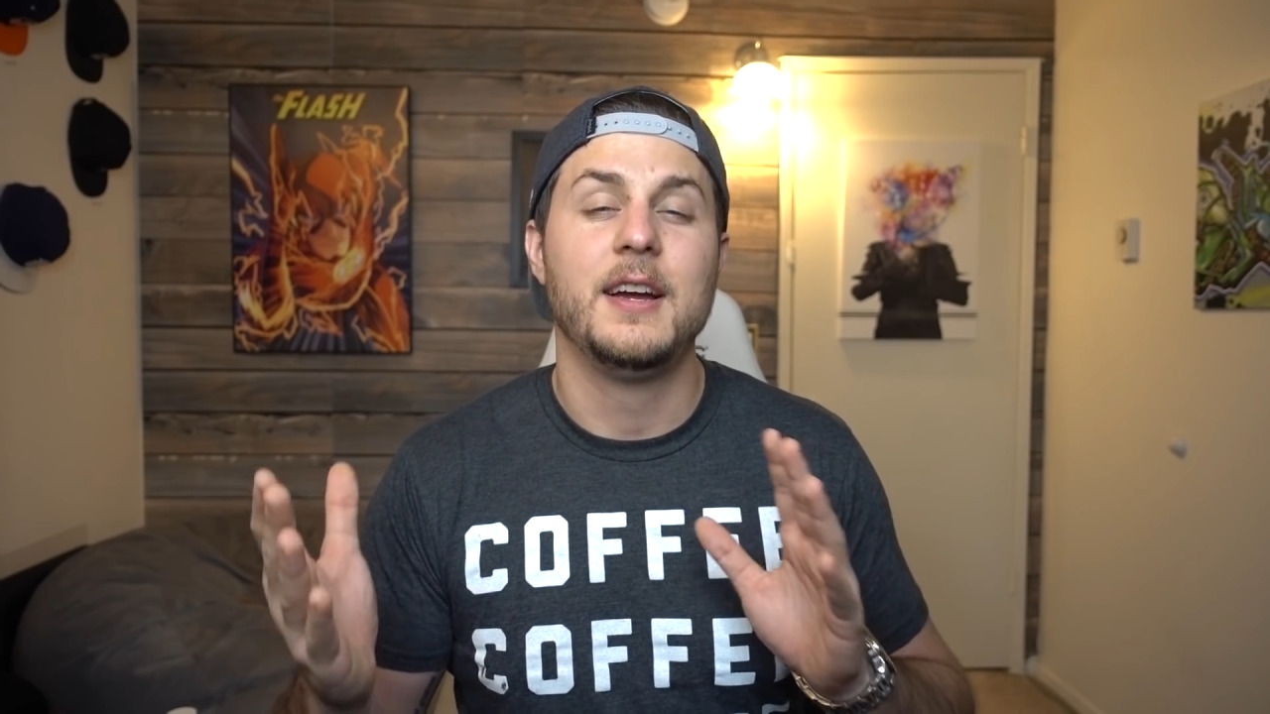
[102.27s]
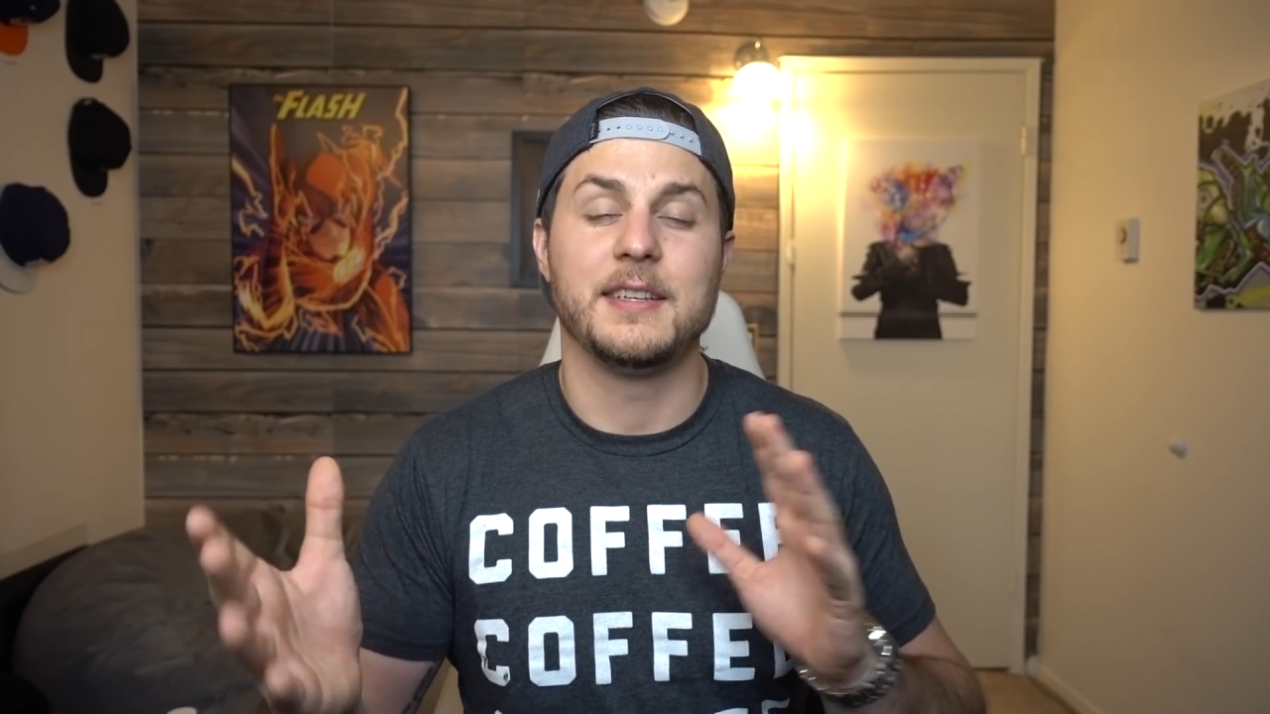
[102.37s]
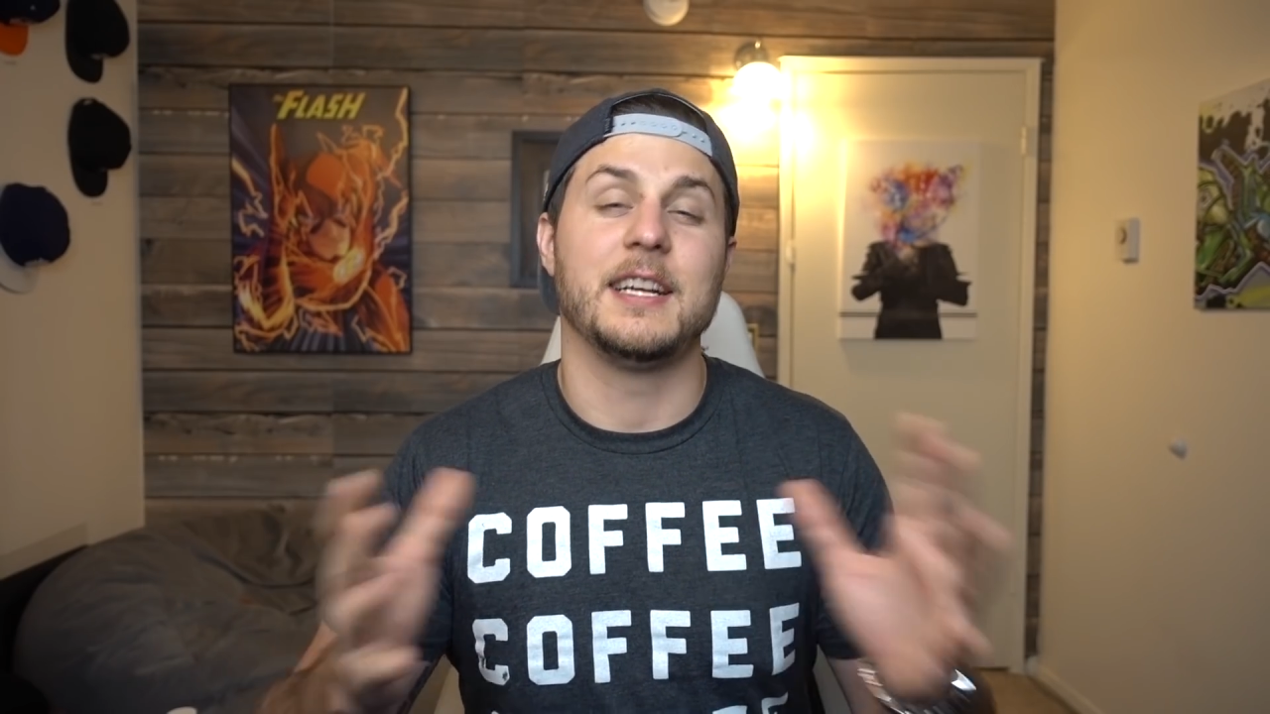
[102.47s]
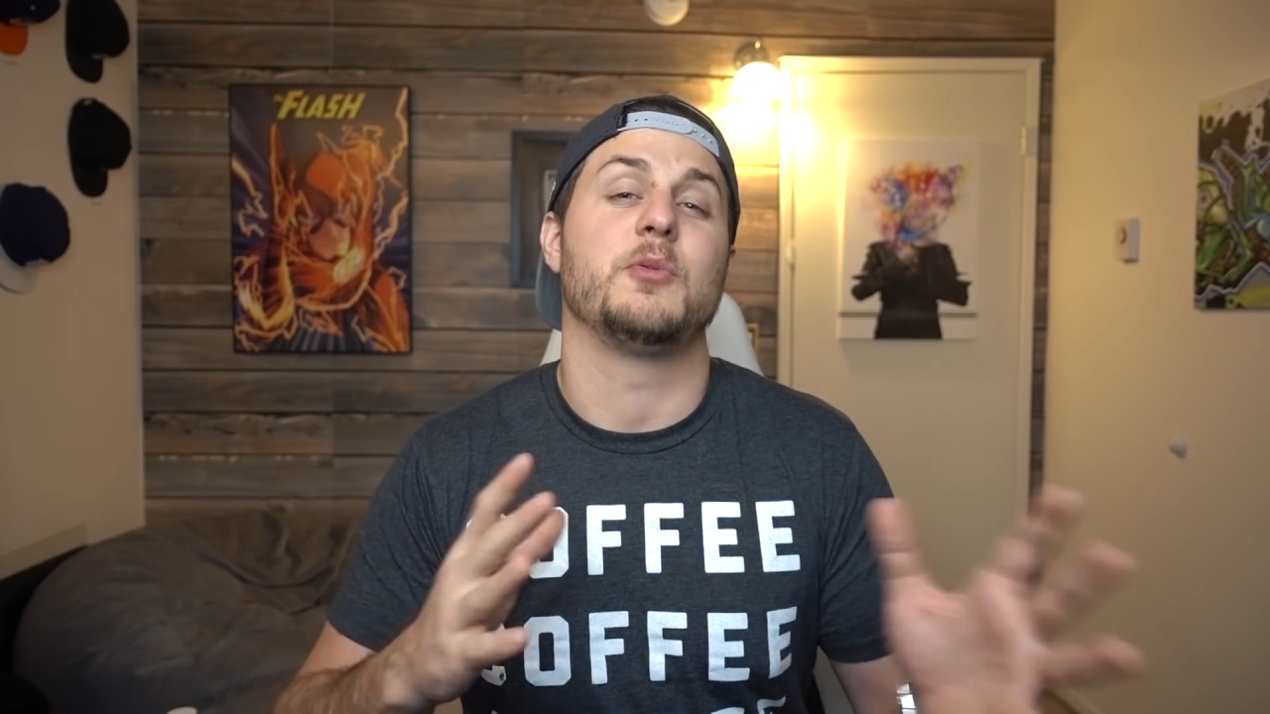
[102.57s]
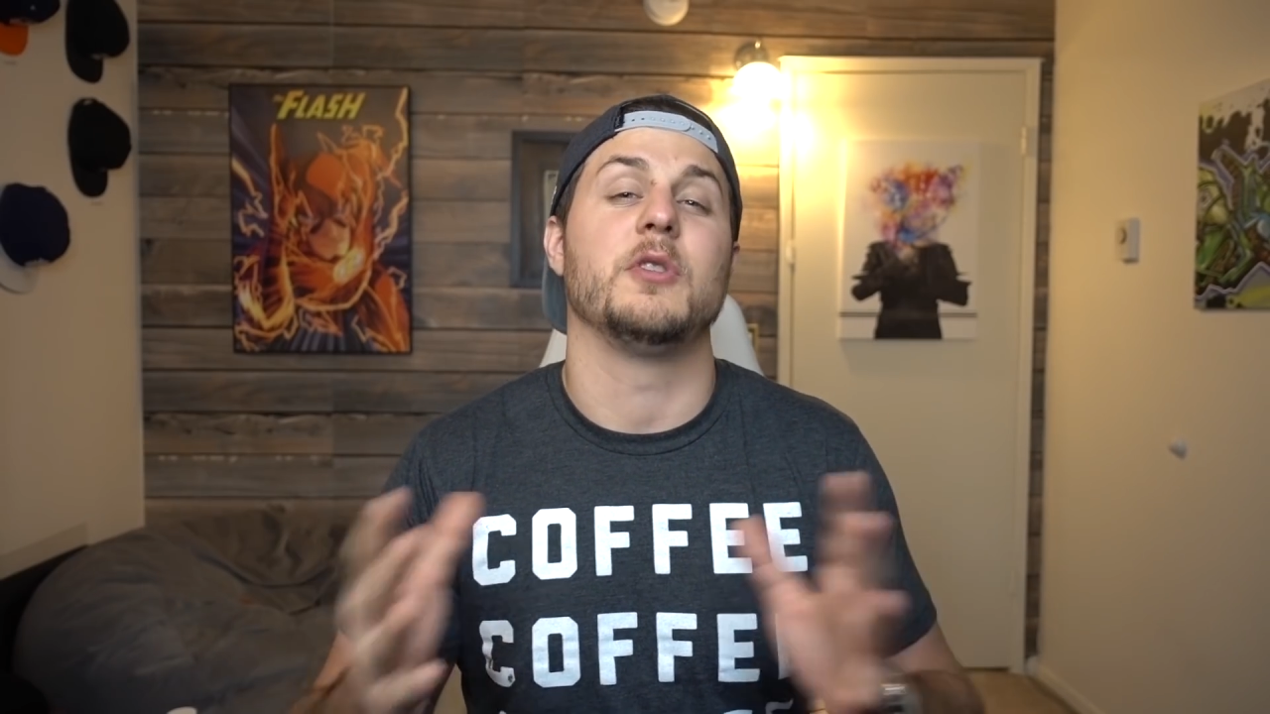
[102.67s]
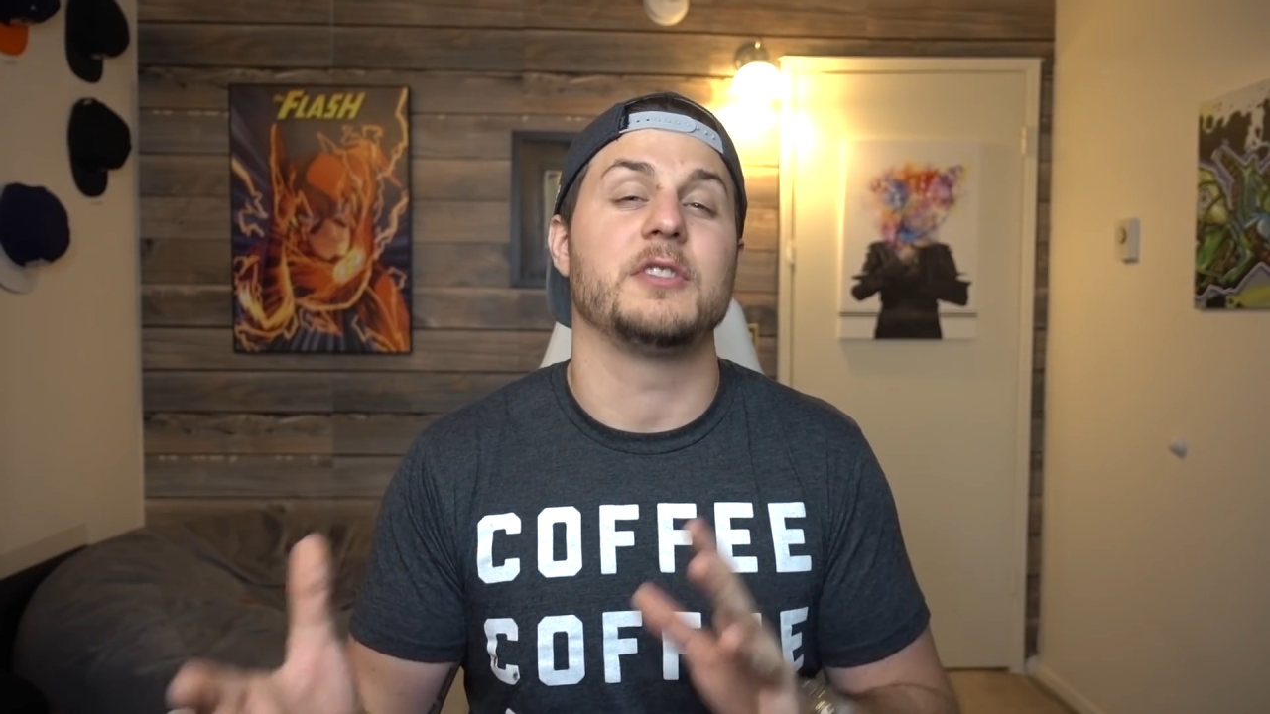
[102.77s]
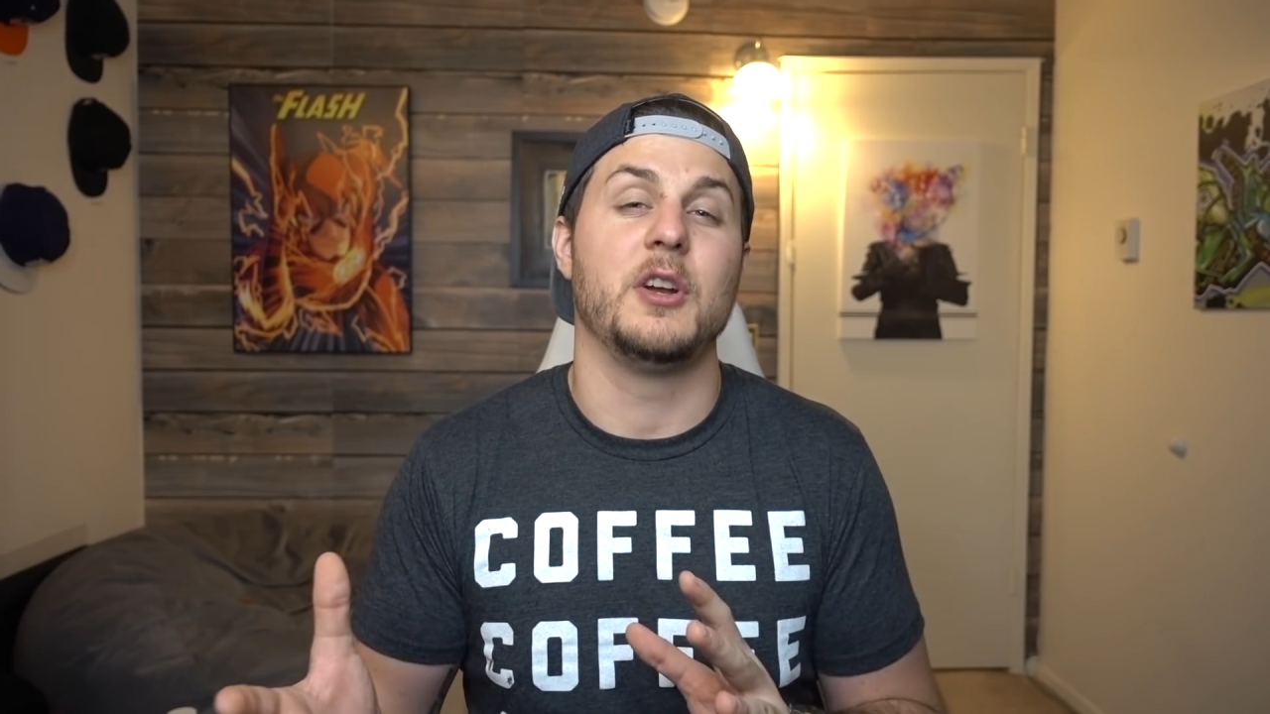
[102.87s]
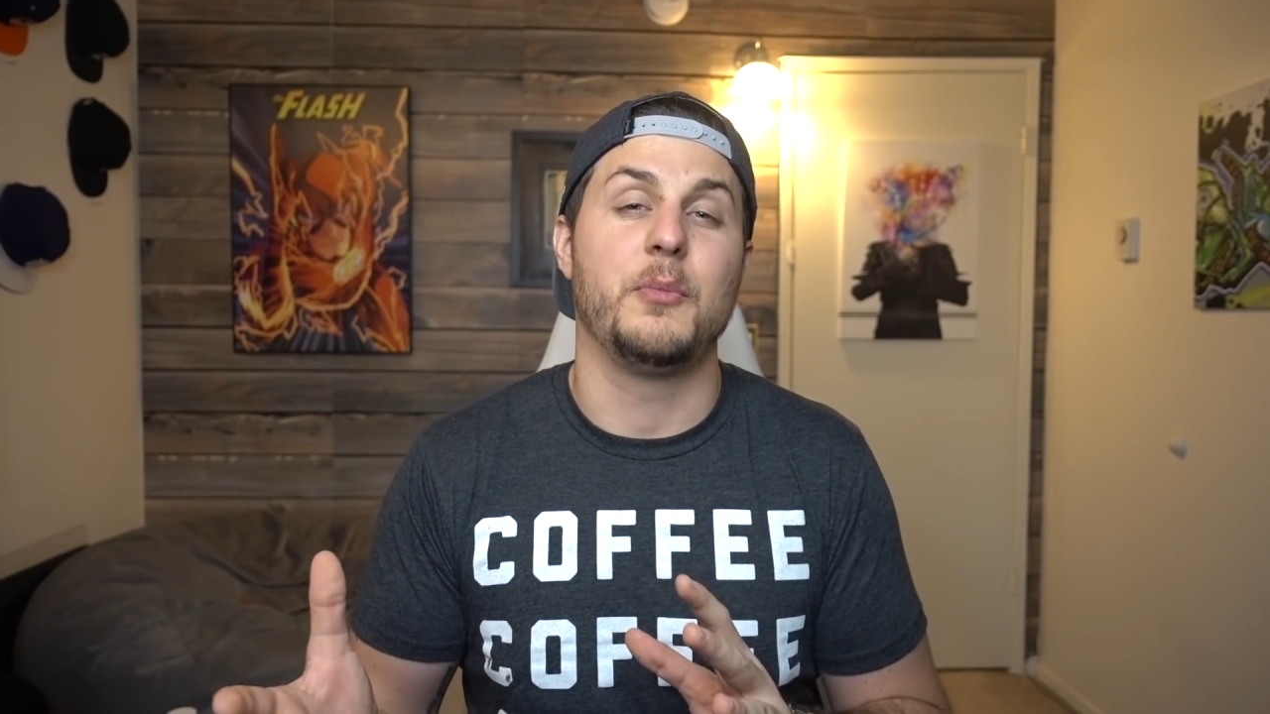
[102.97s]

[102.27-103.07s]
because that's where it's gonna